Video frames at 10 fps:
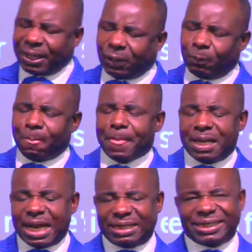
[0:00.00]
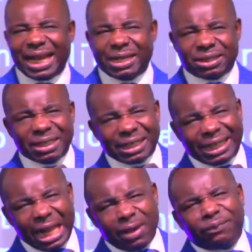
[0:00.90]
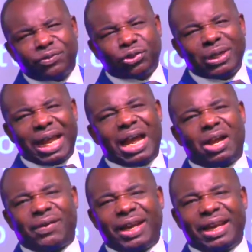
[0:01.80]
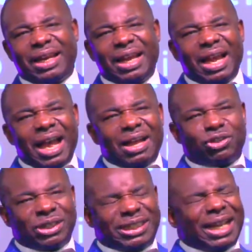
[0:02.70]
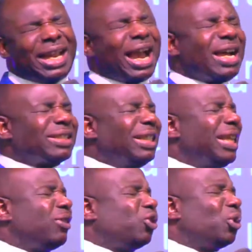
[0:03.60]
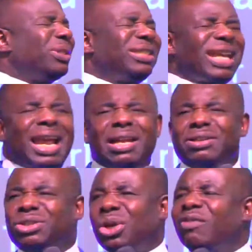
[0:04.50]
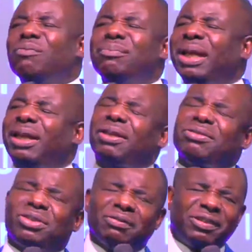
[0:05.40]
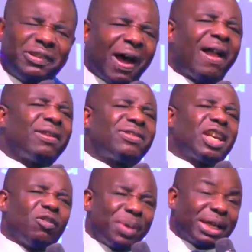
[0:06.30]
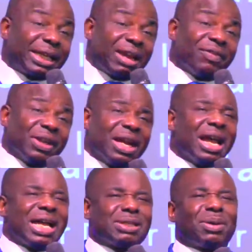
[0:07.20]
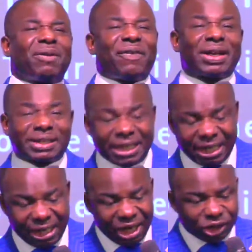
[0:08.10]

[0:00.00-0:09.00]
bill that Ted gave to Larry today has led to tens of millions of dollars that have been given? As a matter of fact, he